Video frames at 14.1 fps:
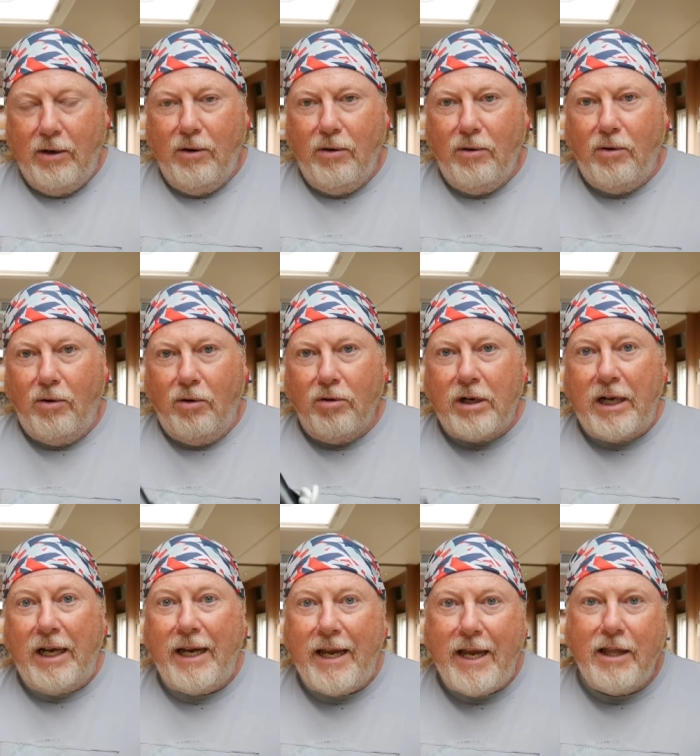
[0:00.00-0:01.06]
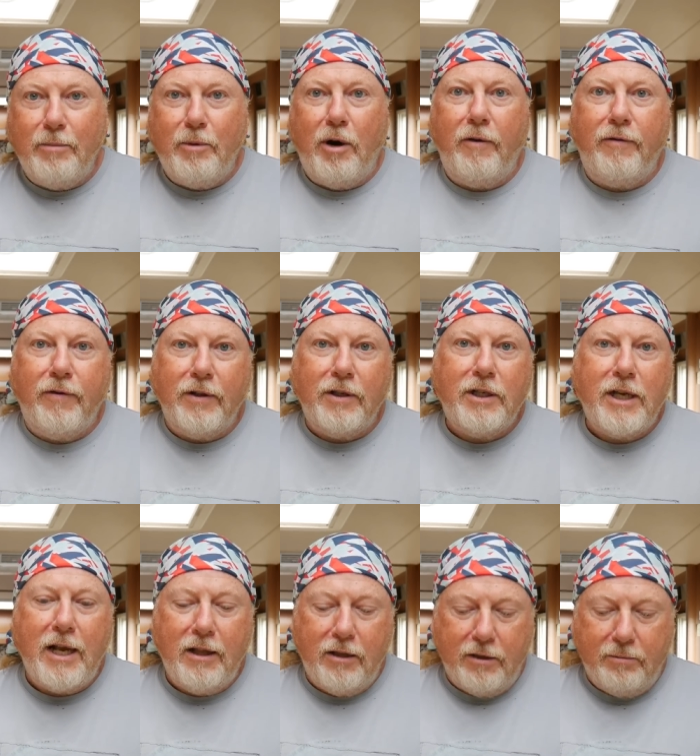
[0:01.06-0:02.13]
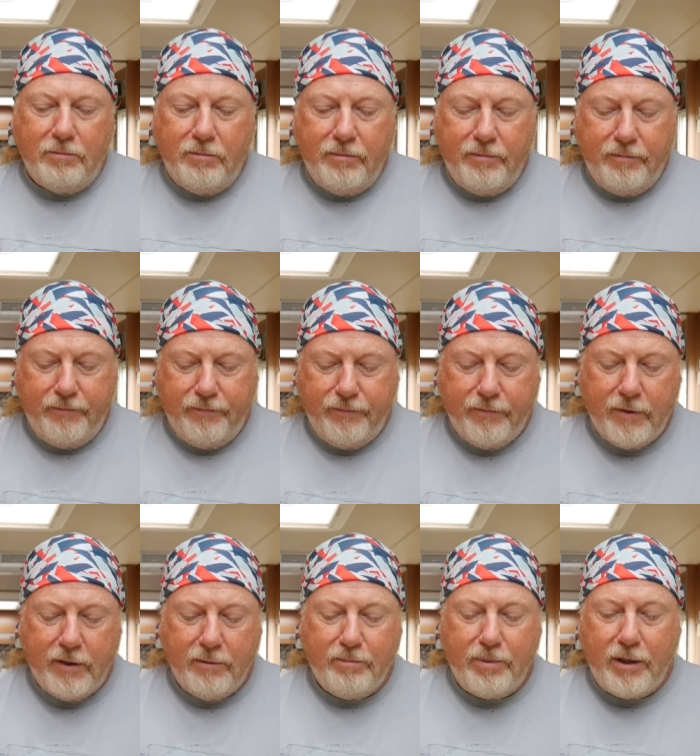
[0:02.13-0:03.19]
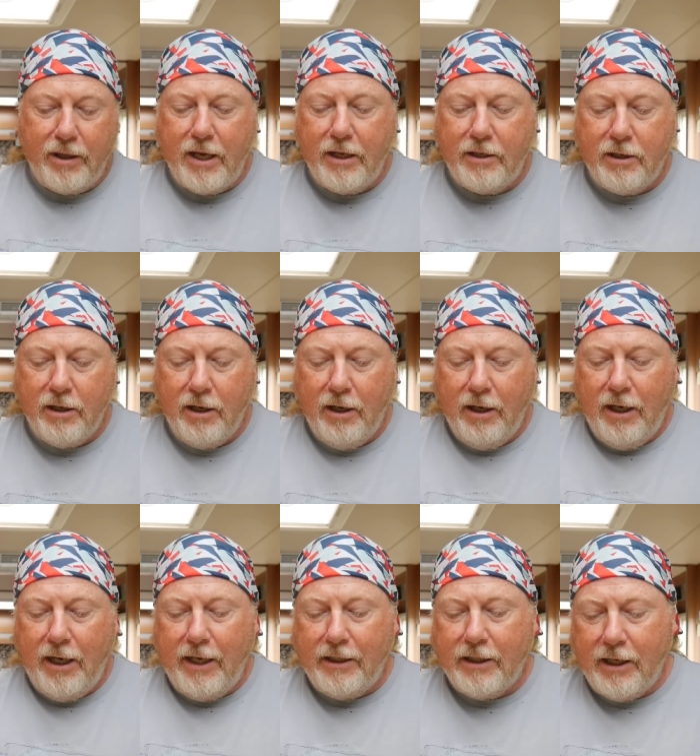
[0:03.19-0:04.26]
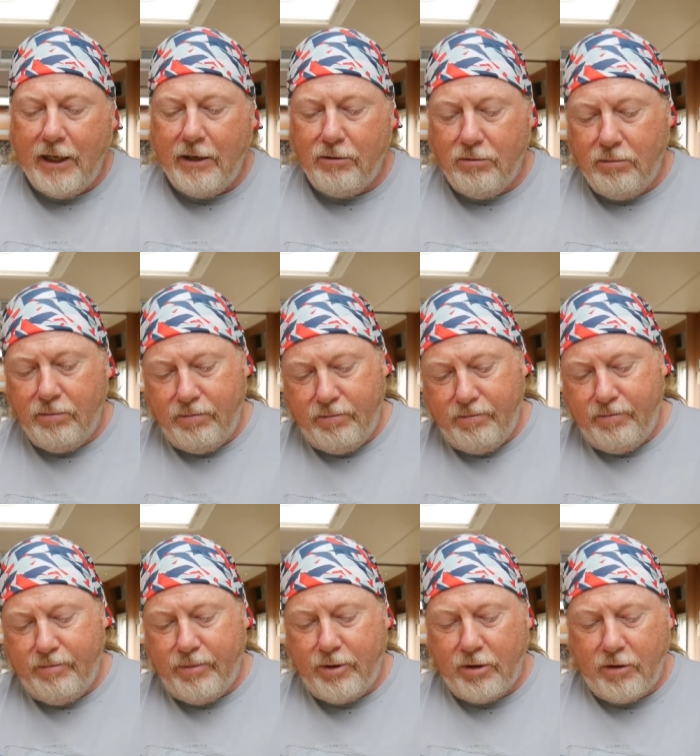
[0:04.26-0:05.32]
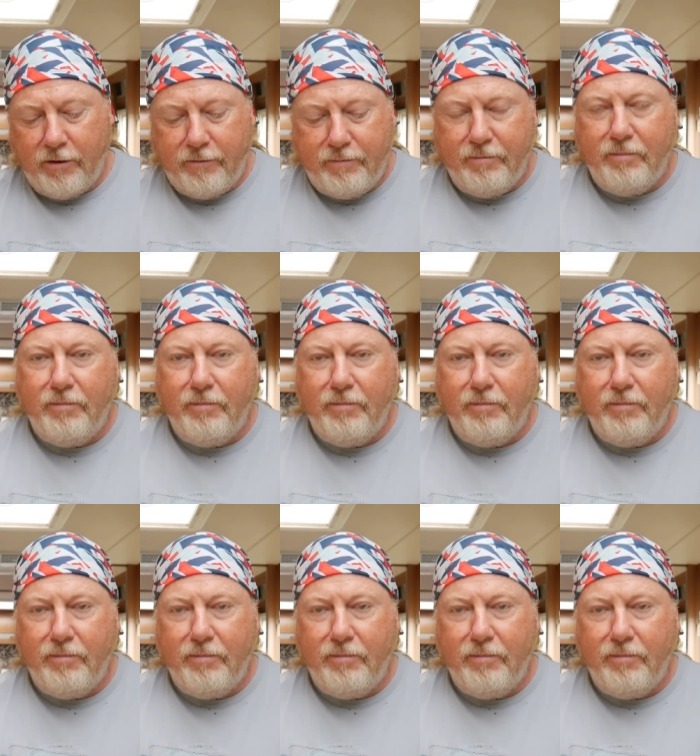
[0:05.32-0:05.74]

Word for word: or clear them off and sell them. But this, it's a little sort of